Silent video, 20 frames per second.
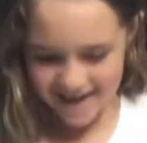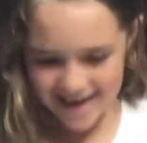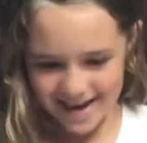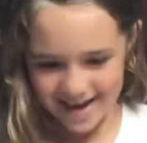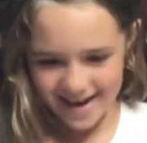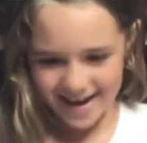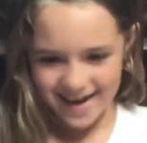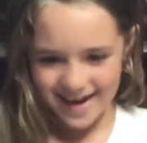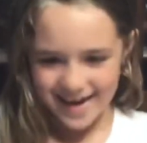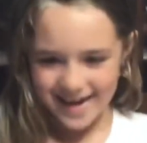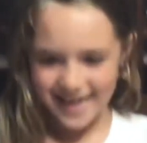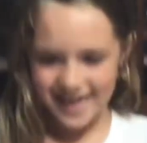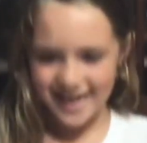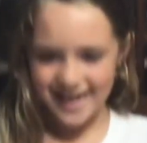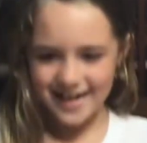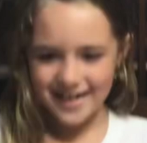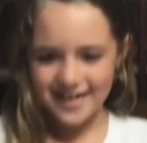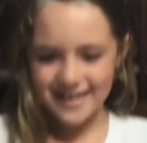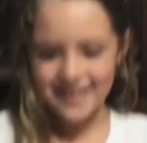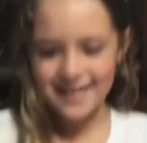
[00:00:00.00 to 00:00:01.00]

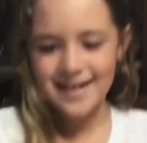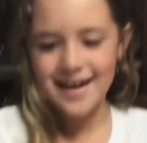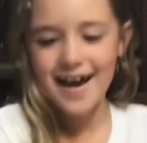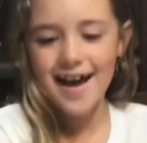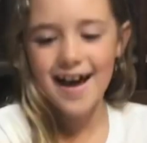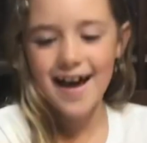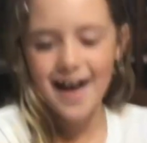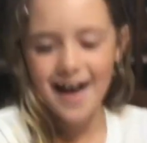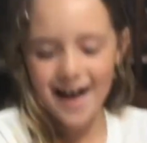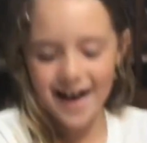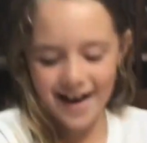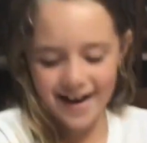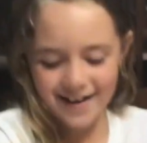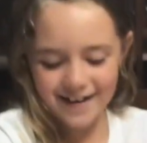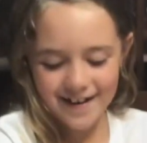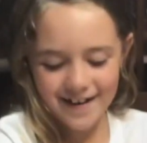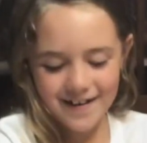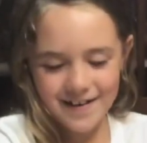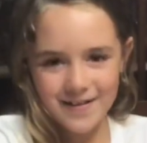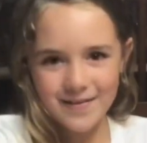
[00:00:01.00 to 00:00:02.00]
And I got
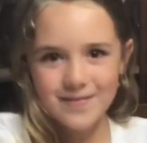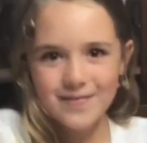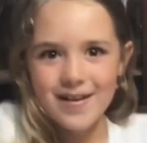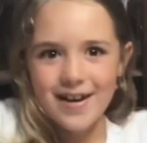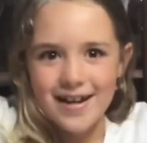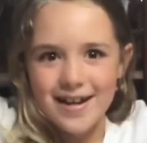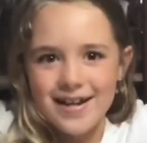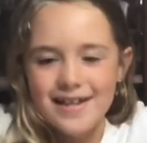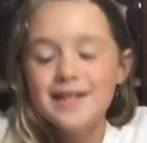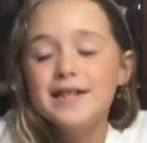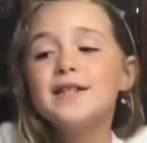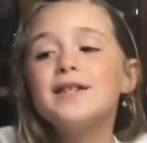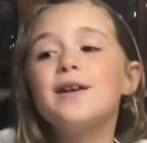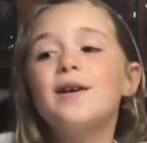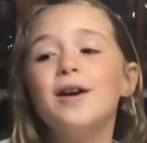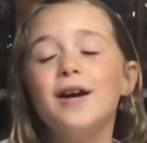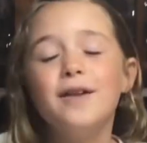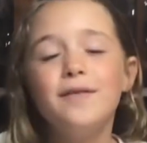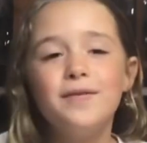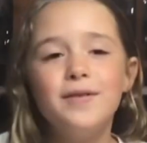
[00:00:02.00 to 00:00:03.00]
it right. So
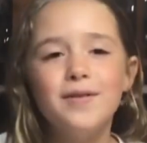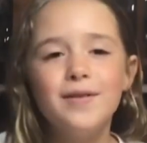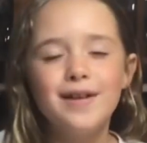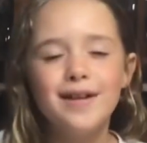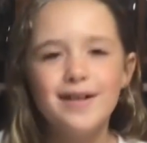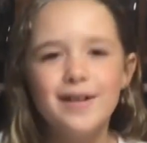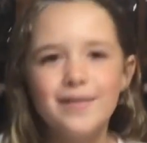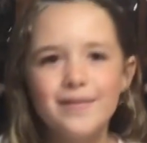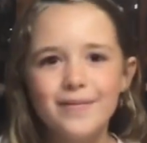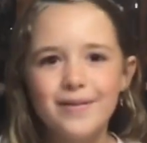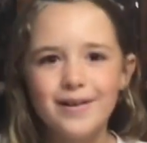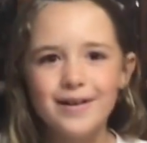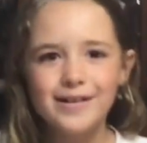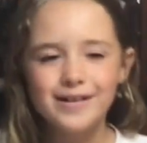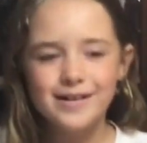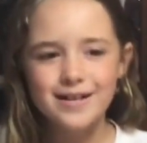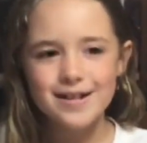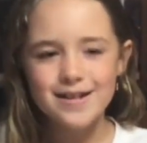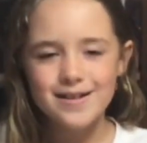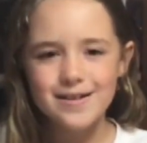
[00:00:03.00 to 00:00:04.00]
if you get it wrong,
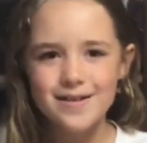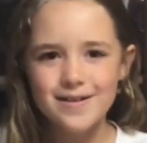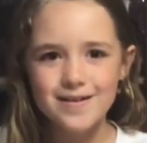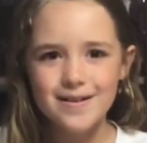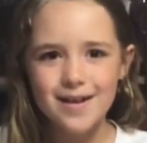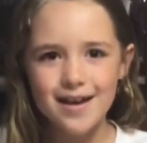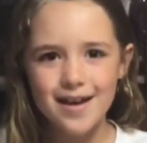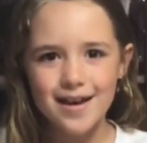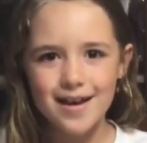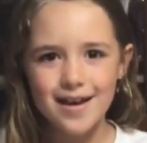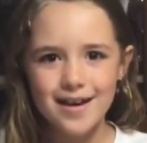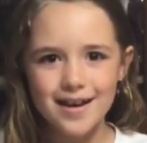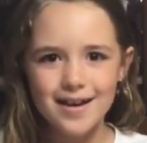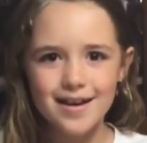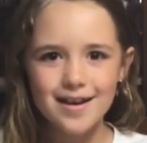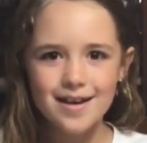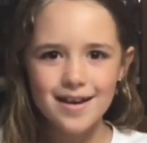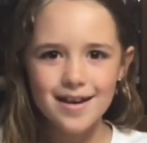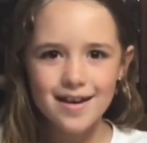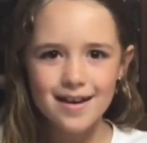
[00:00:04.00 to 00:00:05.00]
it's okay.
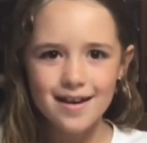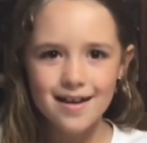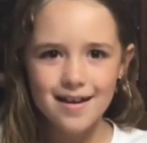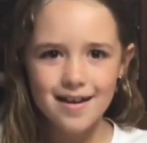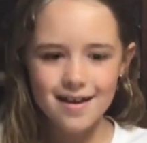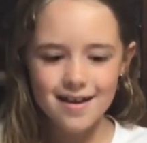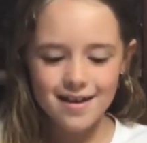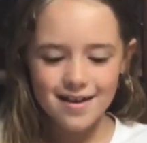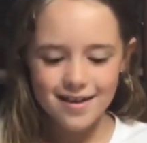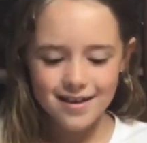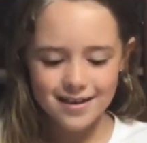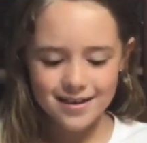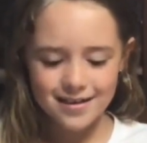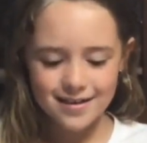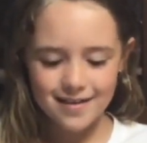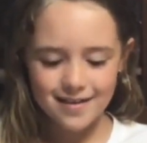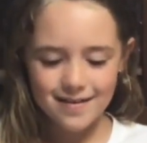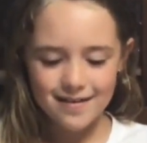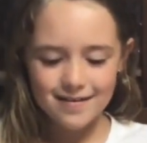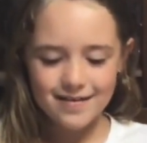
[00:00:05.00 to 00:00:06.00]
So
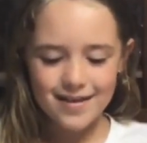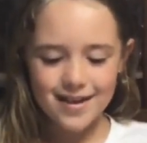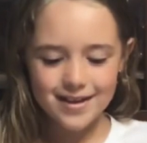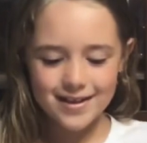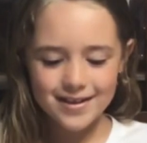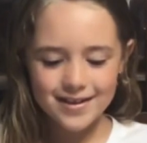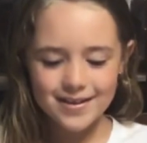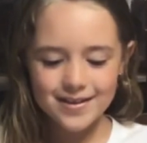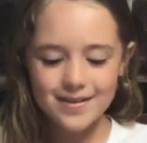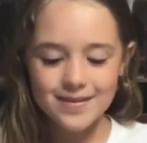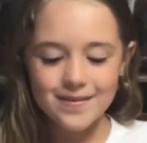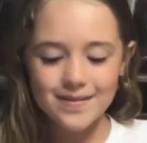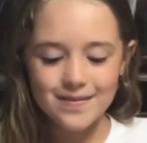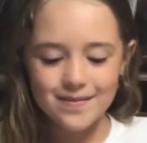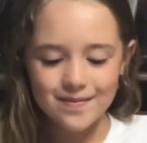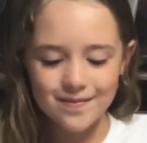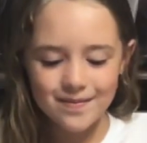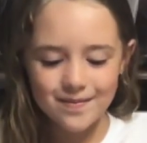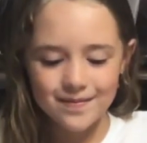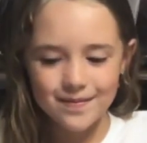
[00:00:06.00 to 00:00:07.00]
that's
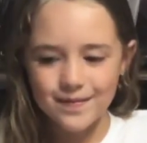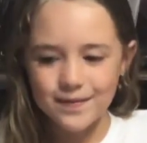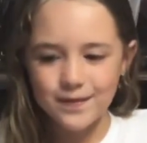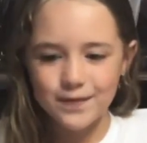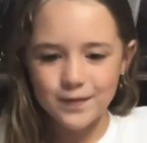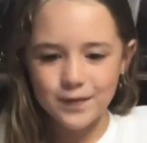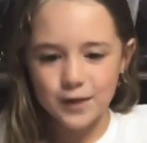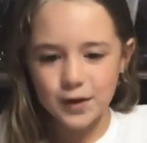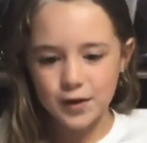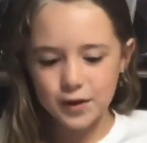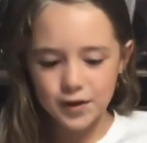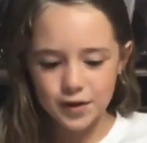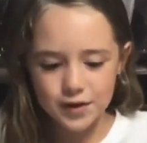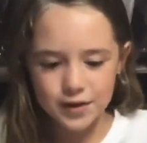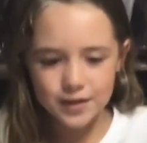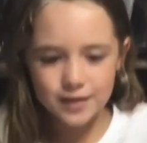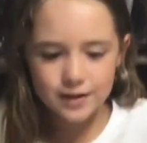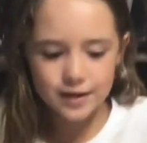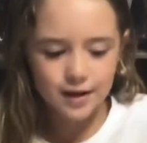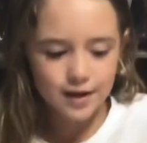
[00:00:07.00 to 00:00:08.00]
the
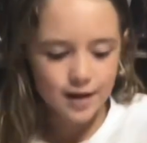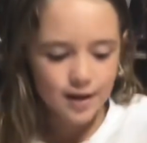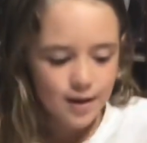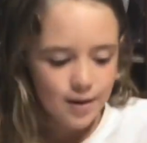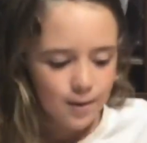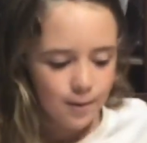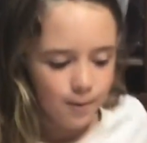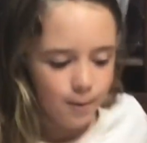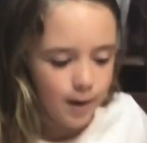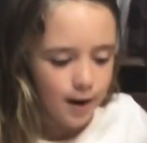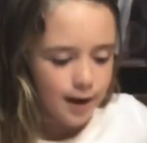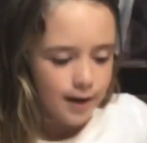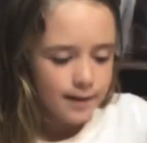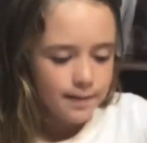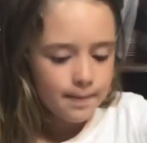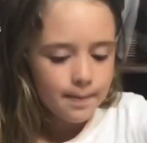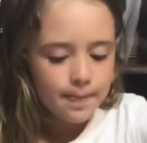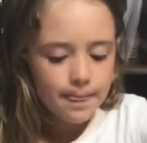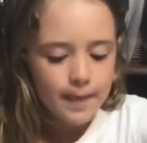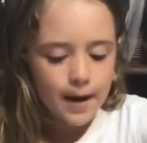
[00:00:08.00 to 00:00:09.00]
first one
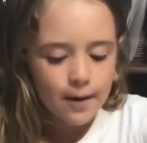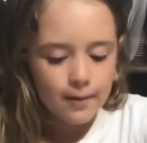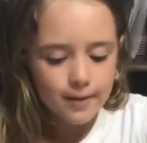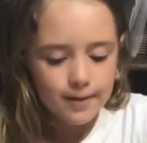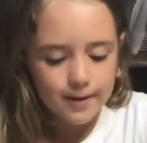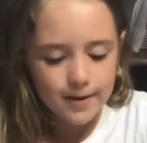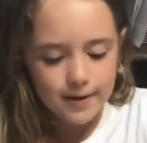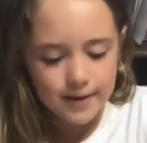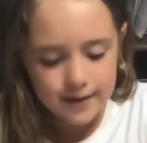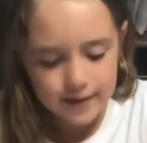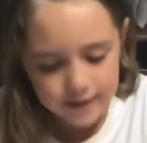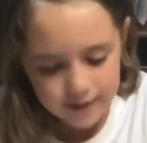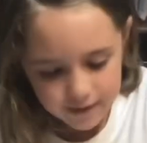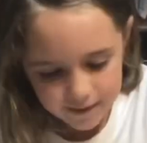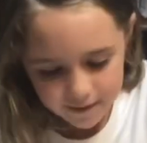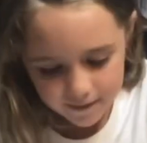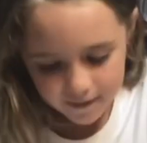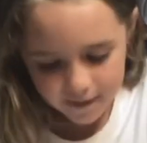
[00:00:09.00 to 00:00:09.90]
that we're going to do.